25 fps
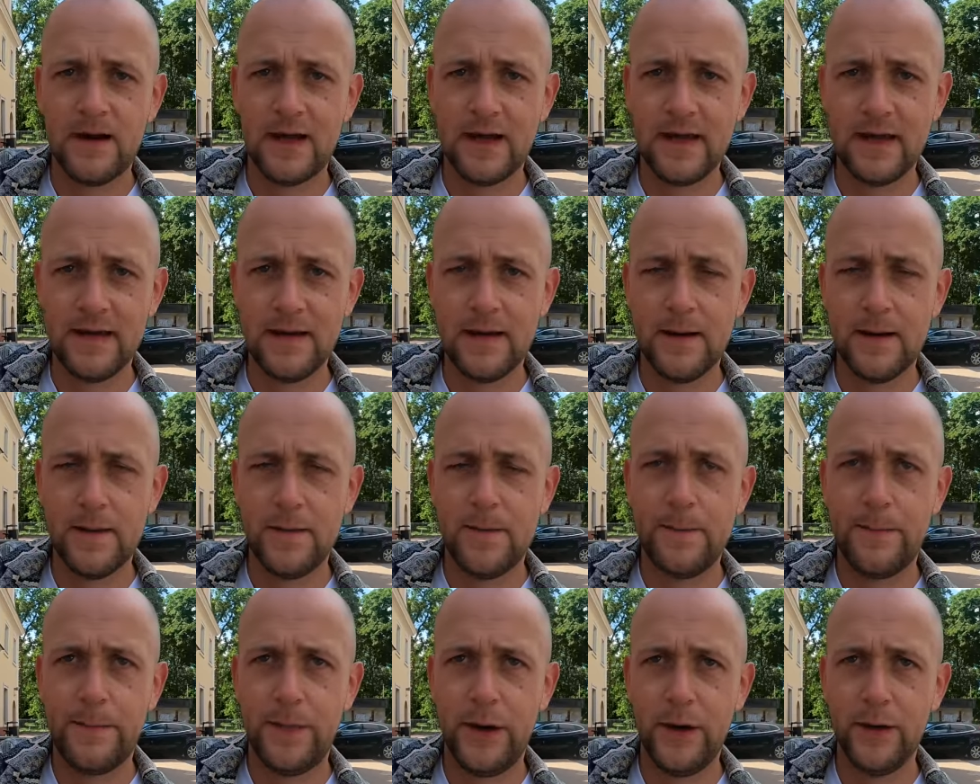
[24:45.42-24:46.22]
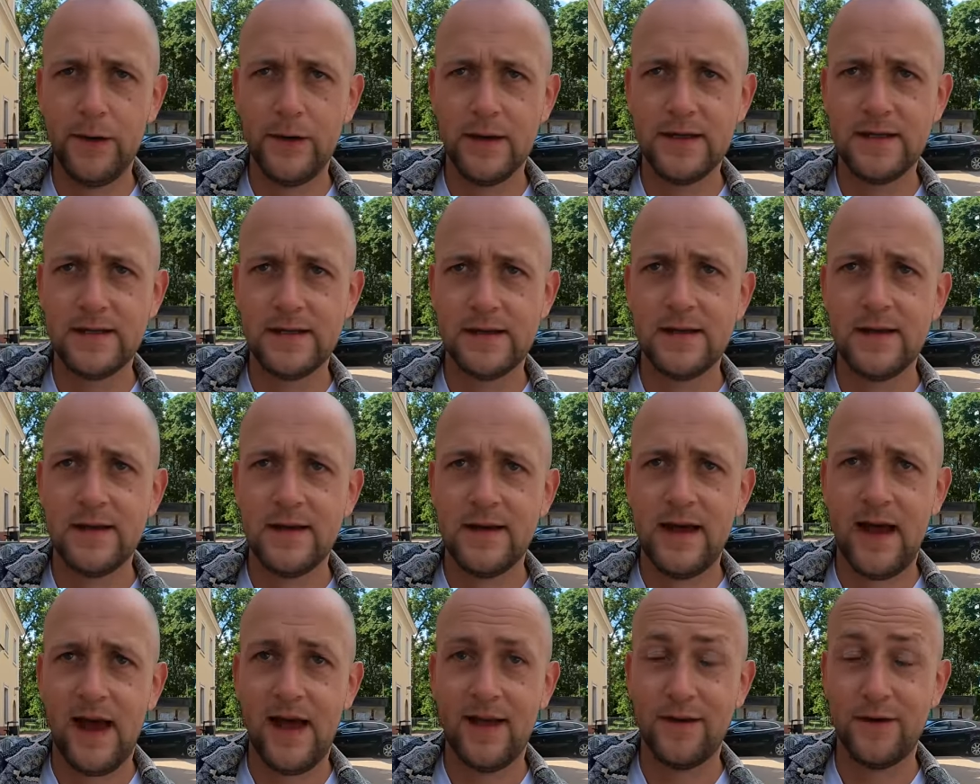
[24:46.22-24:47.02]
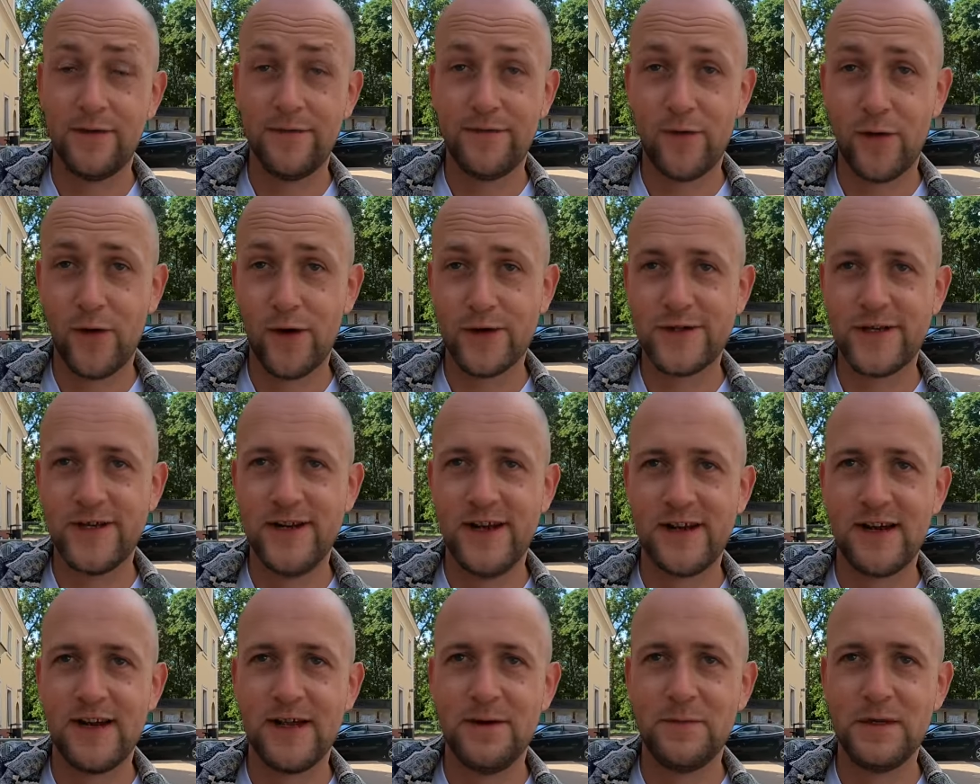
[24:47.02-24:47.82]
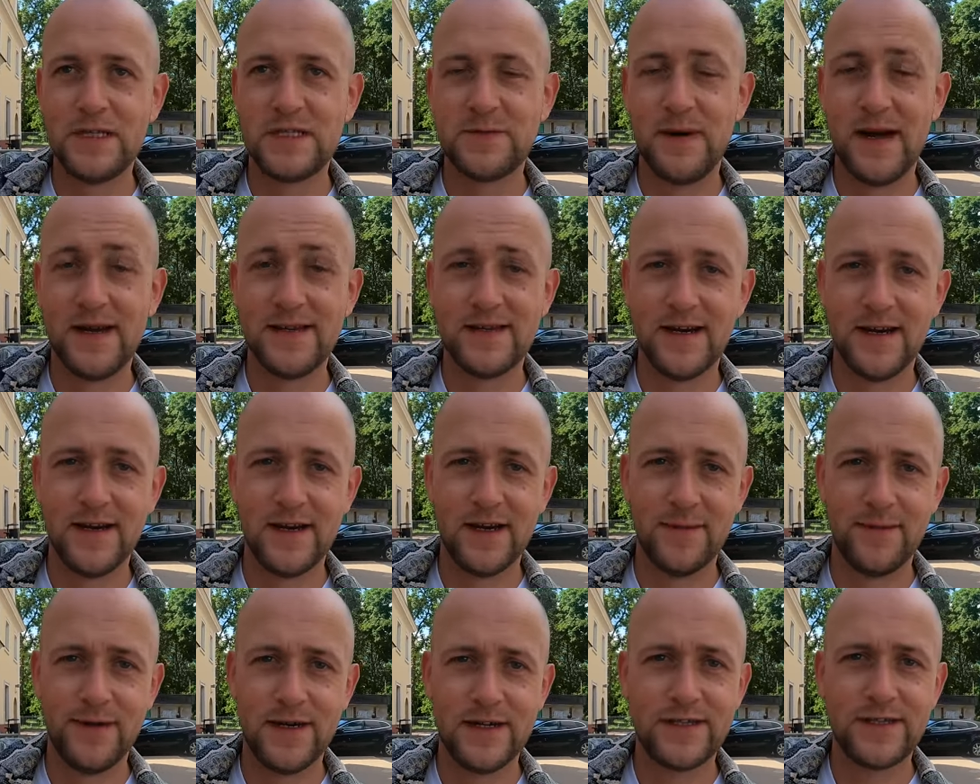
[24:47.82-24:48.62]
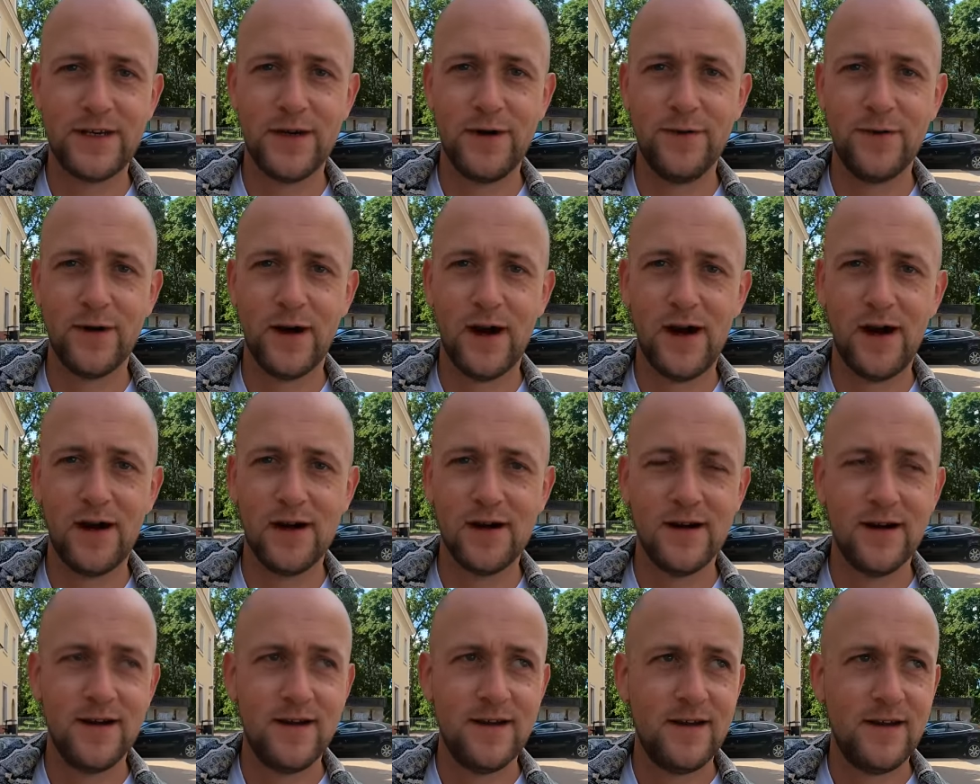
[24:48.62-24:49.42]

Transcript: in Poland and unfortunately we spent a little bit too long.